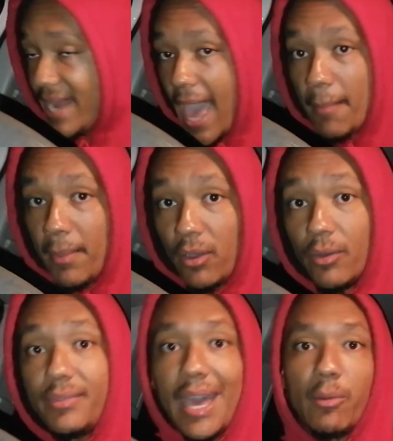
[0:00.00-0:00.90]
he met
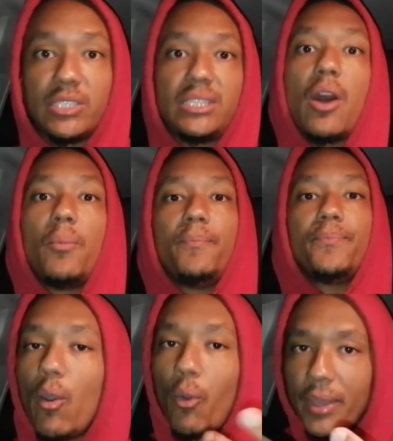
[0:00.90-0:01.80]
Ammo, that was dope.
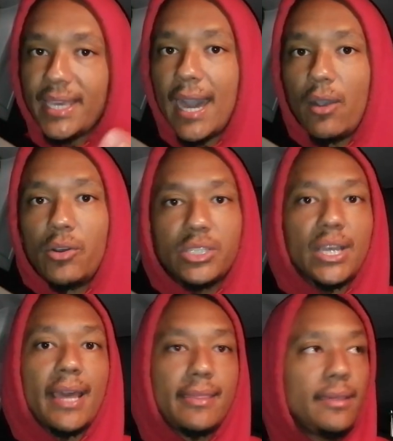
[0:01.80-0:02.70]
Okay, oh yeah,
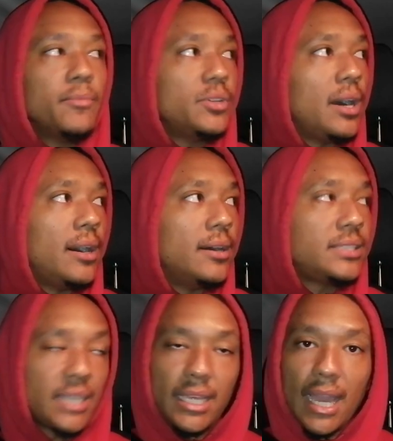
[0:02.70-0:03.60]
also, I think
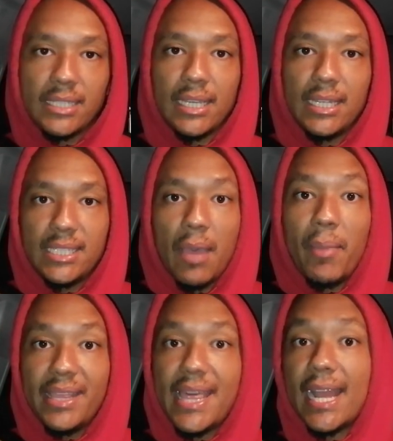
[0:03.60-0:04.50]
uh, Young
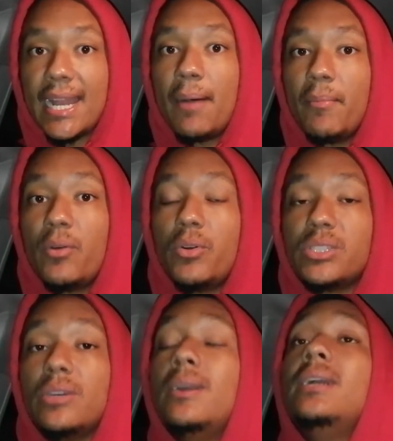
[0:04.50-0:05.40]
Saint made that number
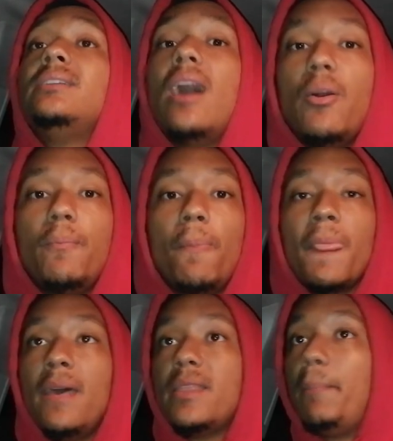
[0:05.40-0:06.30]
also. Dope.
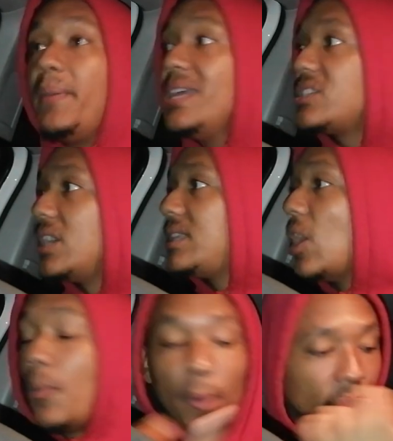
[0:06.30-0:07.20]
The beats are
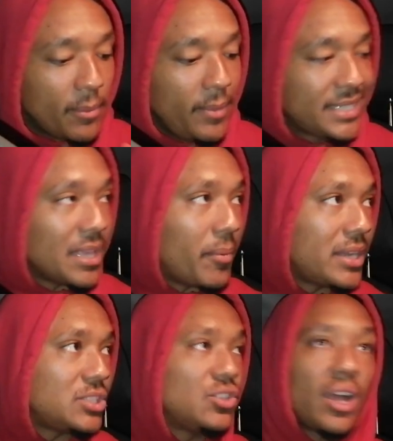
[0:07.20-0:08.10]
dope on the mixtape,
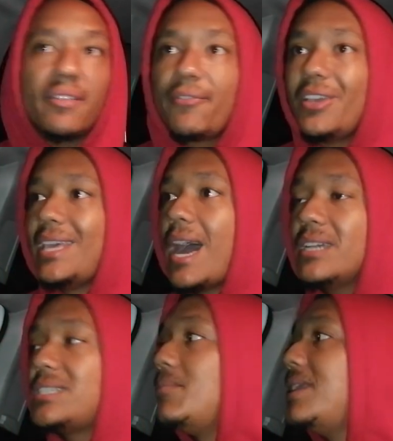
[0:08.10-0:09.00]
but it's not for
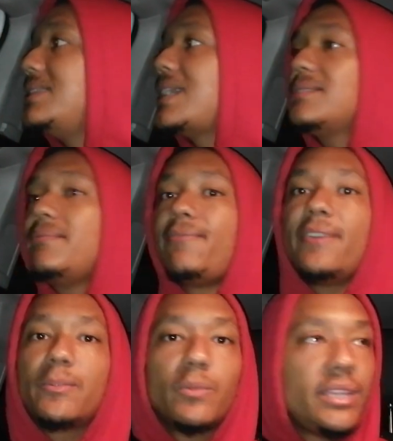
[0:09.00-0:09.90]
Youngsta, man. It doesn't
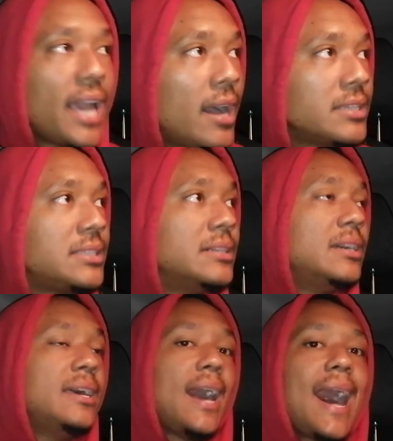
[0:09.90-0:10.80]
fit with
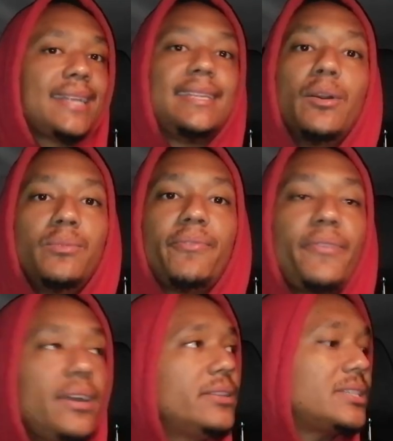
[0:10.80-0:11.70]
Youngsta. I don't
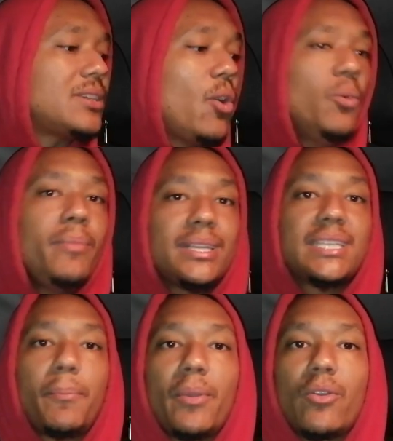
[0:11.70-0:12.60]
feel this whole
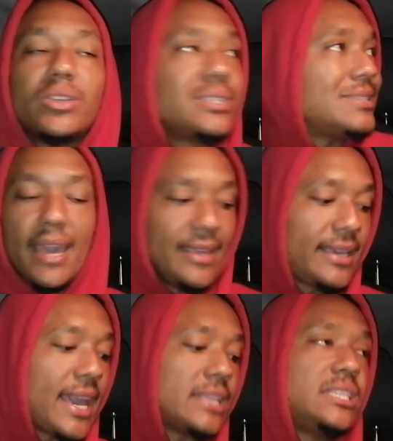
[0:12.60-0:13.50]
mixtape because... And
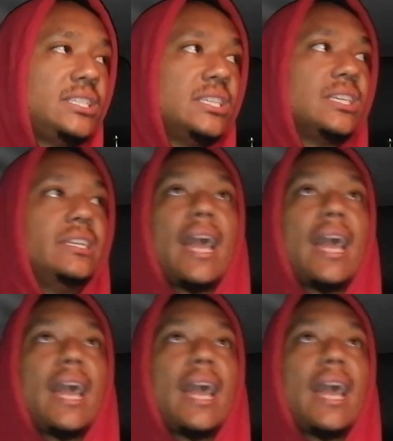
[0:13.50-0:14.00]
then Cats is, there's